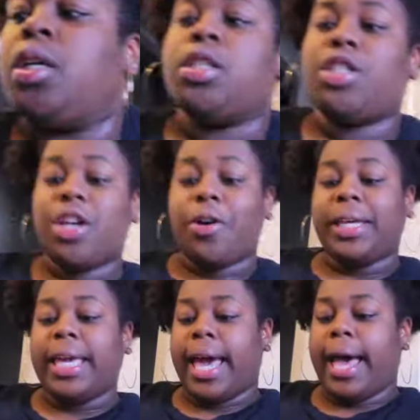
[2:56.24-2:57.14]
So,
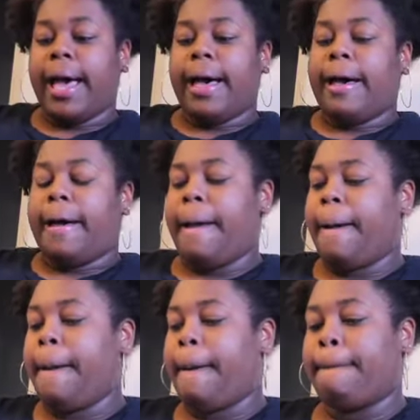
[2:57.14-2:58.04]
yeah.
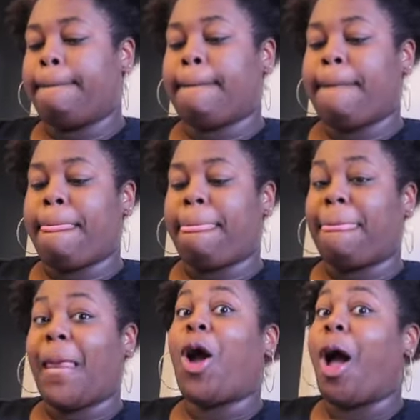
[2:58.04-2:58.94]

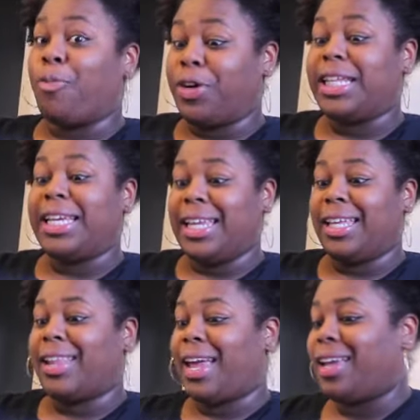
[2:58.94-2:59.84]
I'm really
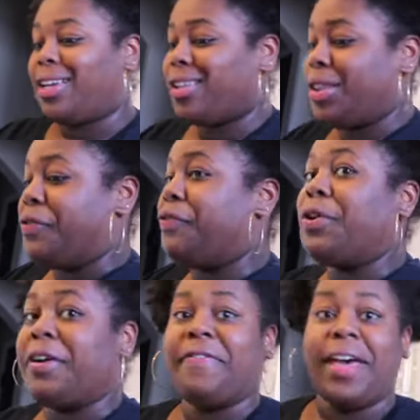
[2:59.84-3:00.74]
getting like the
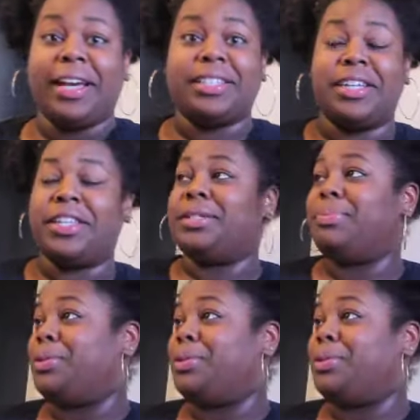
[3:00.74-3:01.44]
full effect of this